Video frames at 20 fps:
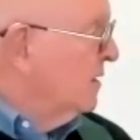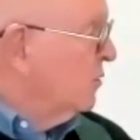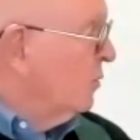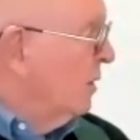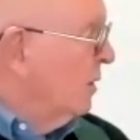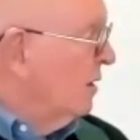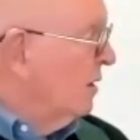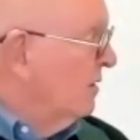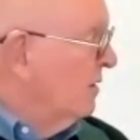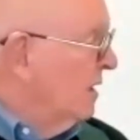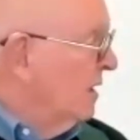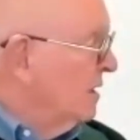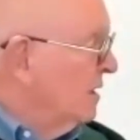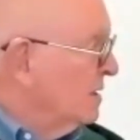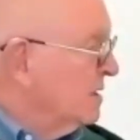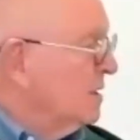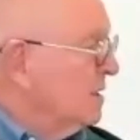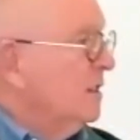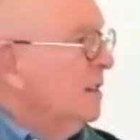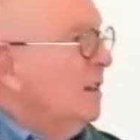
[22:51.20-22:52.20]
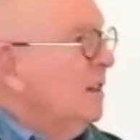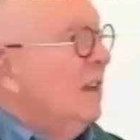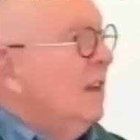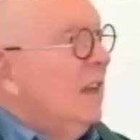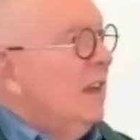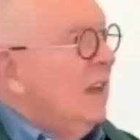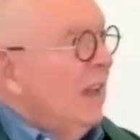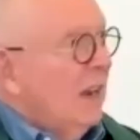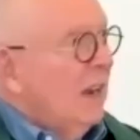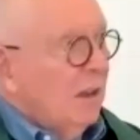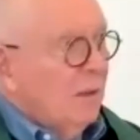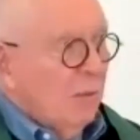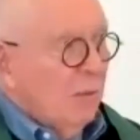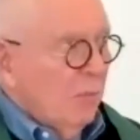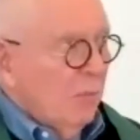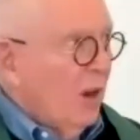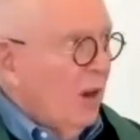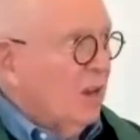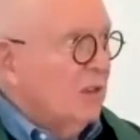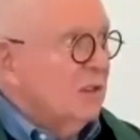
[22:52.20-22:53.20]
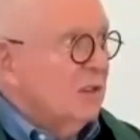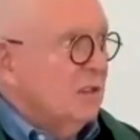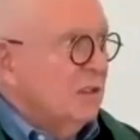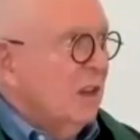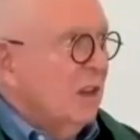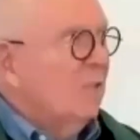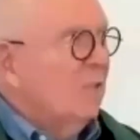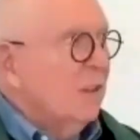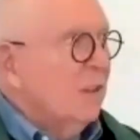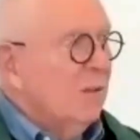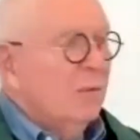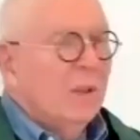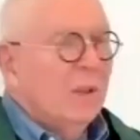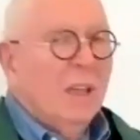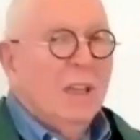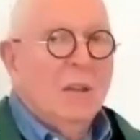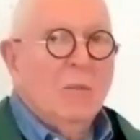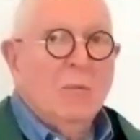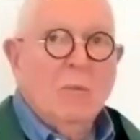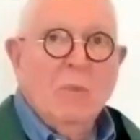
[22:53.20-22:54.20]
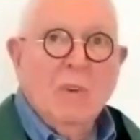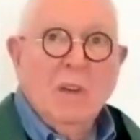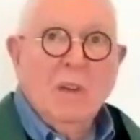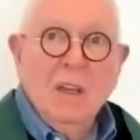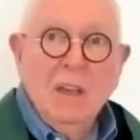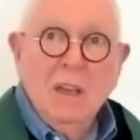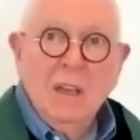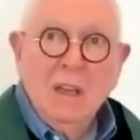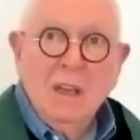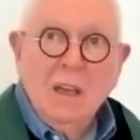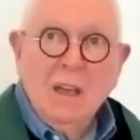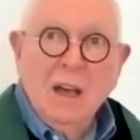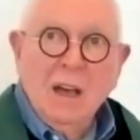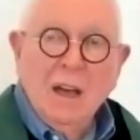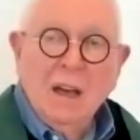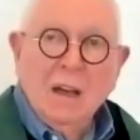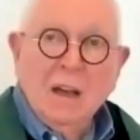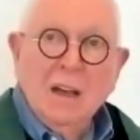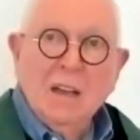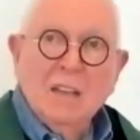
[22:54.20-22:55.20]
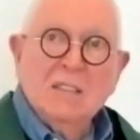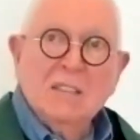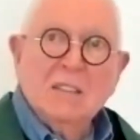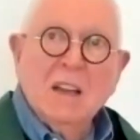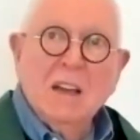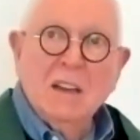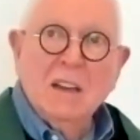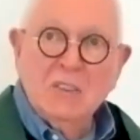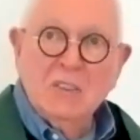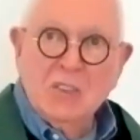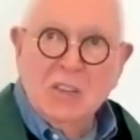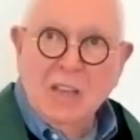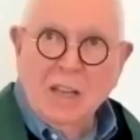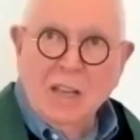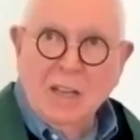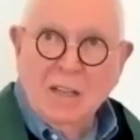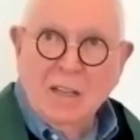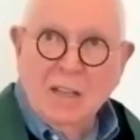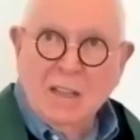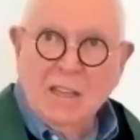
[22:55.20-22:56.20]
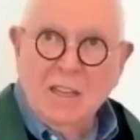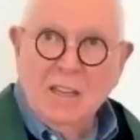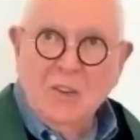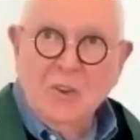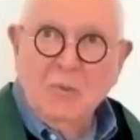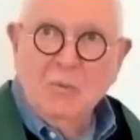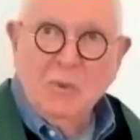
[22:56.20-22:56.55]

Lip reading: and the 12 this. And it branches off in astonishingly